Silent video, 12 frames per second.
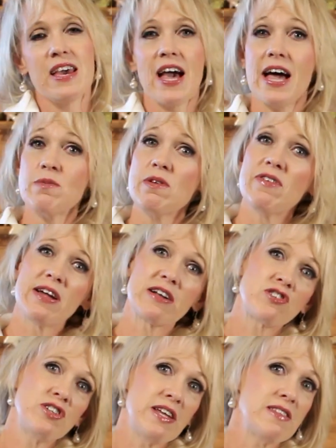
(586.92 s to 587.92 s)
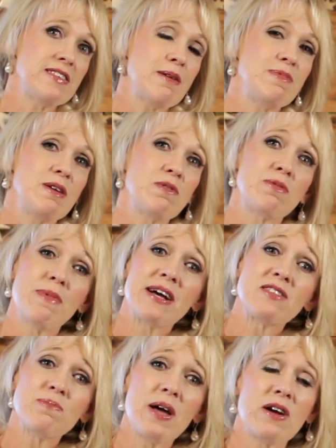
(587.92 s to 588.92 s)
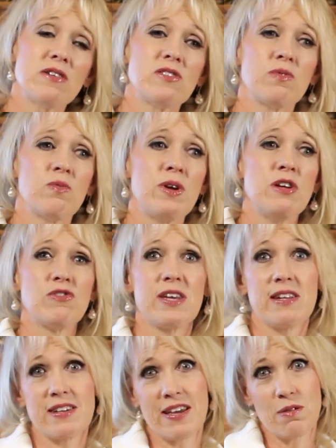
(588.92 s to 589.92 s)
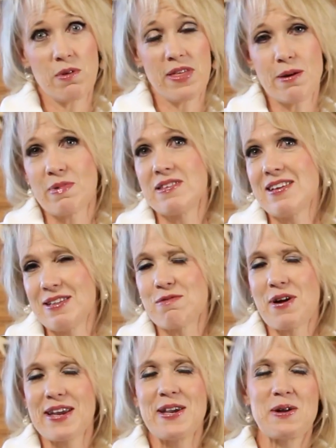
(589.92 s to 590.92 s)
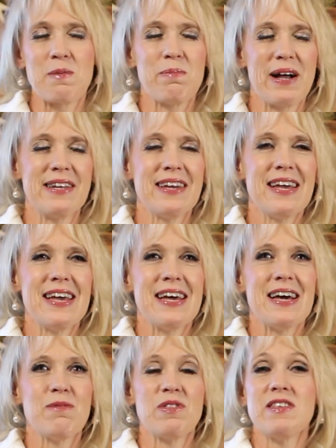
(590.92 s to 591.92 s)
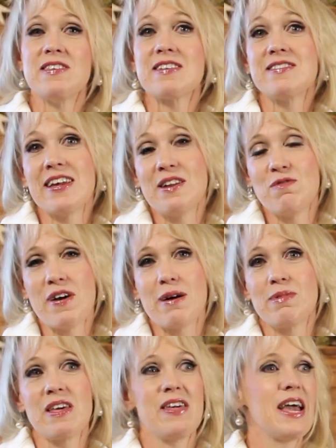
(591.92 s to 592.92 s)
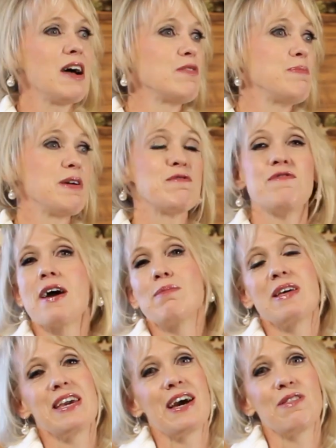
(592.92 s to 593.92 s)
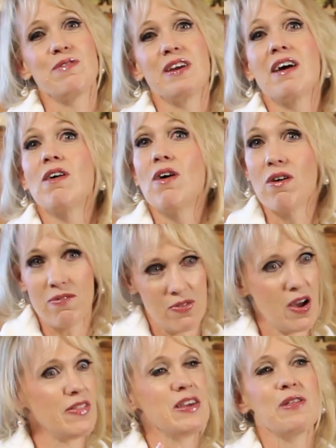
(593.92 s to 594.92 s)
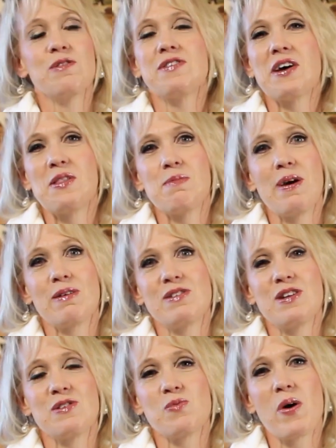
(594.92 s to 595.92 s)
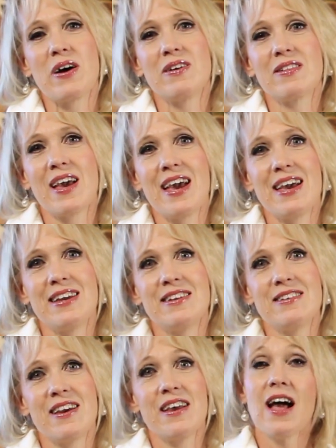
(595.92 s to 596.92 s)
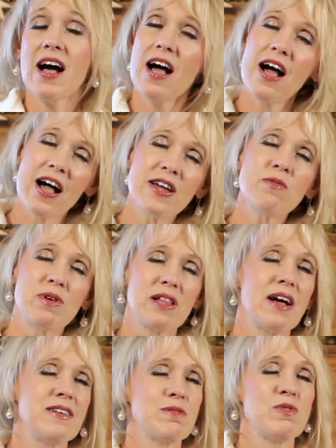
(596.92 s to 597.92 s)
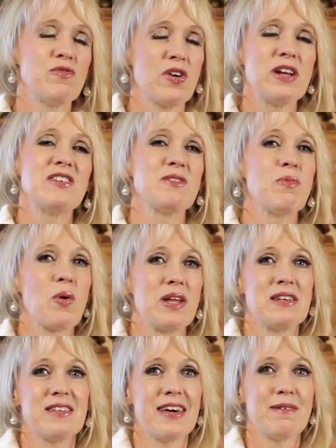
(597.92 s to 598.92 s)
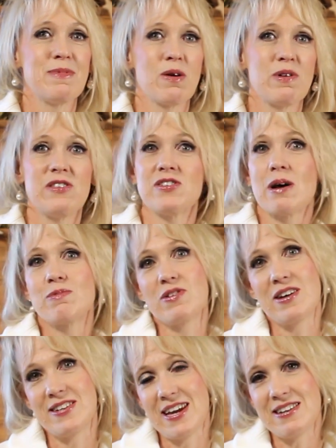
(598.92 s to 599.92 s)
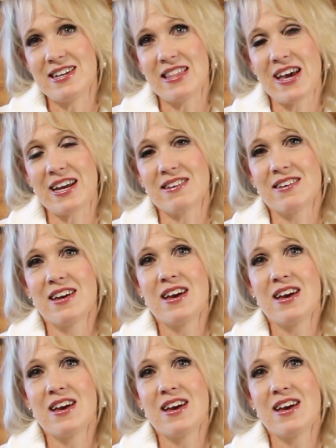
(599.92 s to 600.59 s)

And we've actually done the same thing with Matt's parents. We usually get together with them because they live right here, but with his extended family, they have a big family gathering on the other side of the mountain as well. And I realized it was very disappointing to them that we stopped attending that.